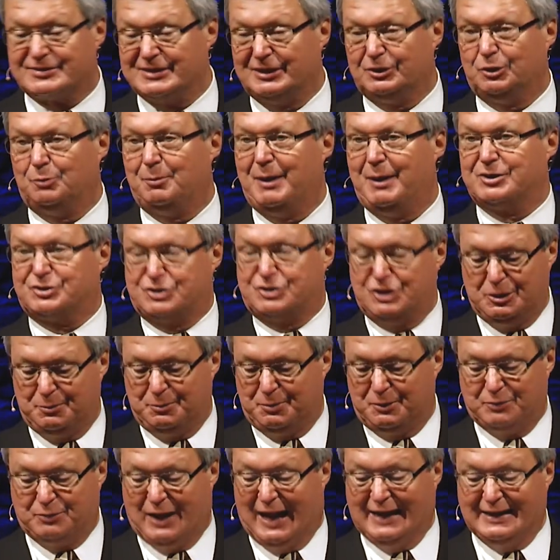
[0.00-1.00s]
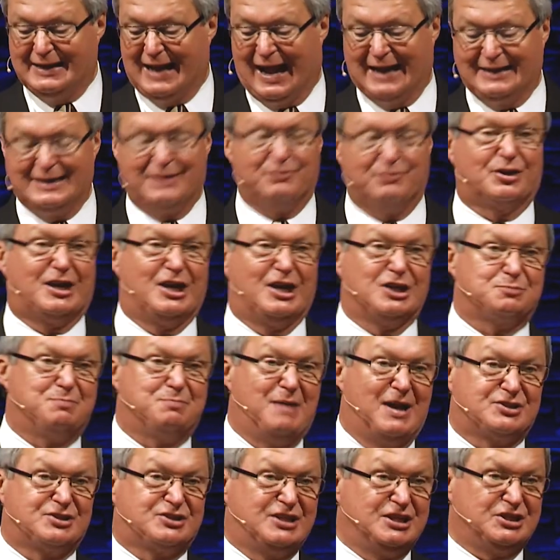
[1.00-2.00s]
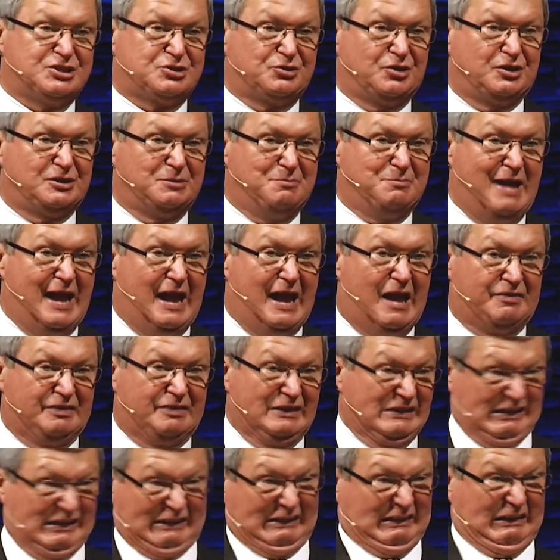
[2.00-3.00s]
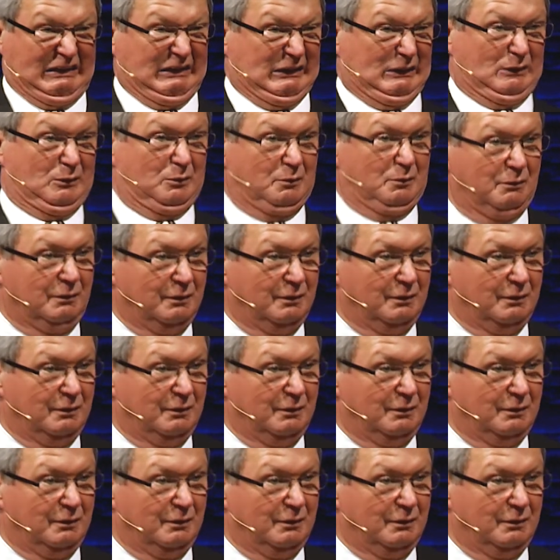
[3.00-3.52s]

I don't know about you, but I, I never kissed my sister on the mouth. Ew.